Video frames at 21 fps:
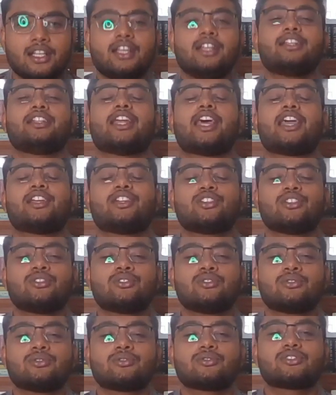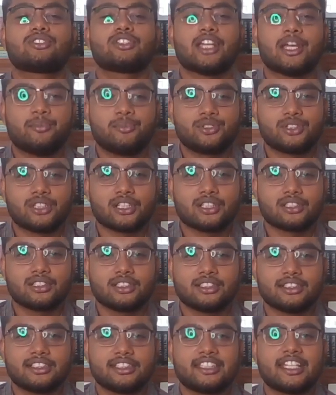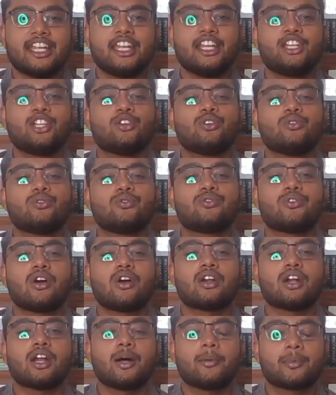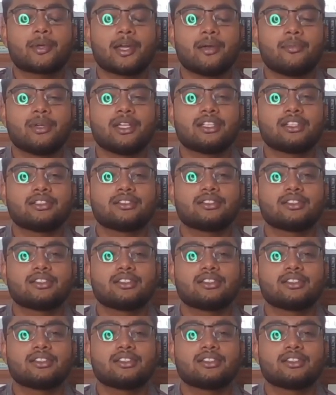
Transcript: Thank you, Samsung. Stay tuned for upcoming